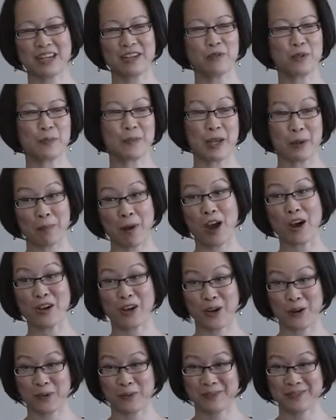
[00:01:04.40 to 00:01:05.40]
it would be a
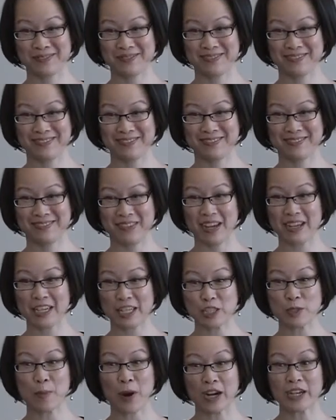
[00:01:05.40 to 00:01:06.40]
Pongo, right?
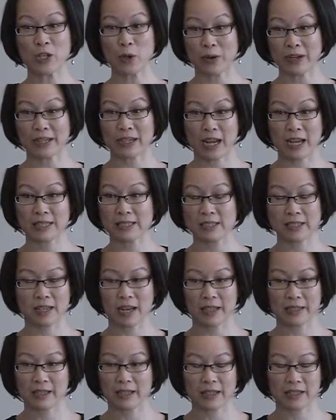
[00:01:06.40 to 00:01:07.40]
It's a party organized,
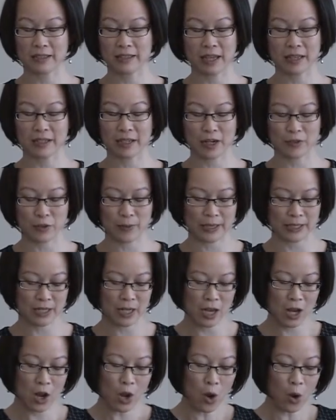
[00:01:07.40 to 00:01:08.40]
not a government.
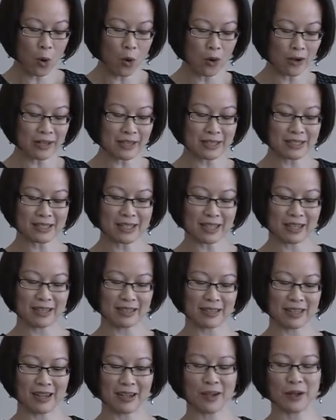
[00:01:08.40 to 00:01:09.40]
Or is
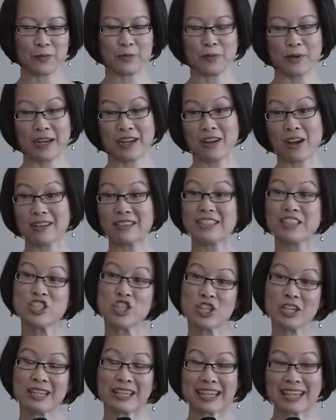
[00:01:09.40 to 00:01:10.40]
it what I call the
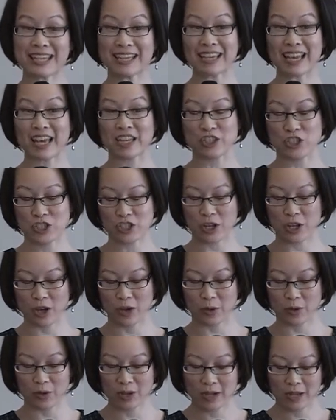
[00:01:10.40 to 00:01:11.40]

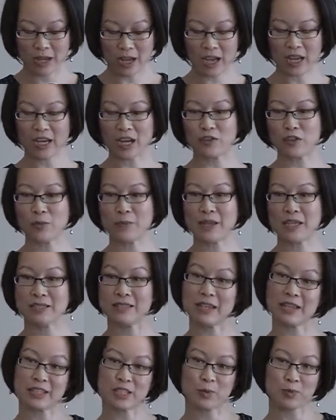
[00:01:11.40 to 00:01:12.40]
GENGO, a government
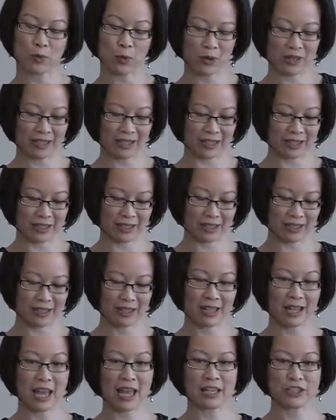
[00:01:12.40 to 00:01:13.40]
exploiting
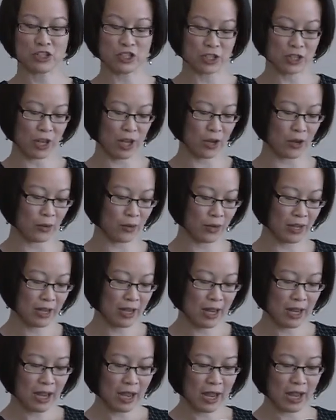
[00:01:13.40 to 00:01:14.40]
NGO?
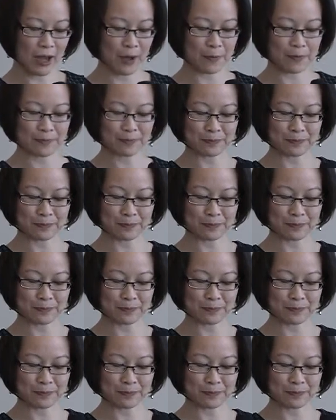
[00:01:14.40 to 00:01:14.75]
I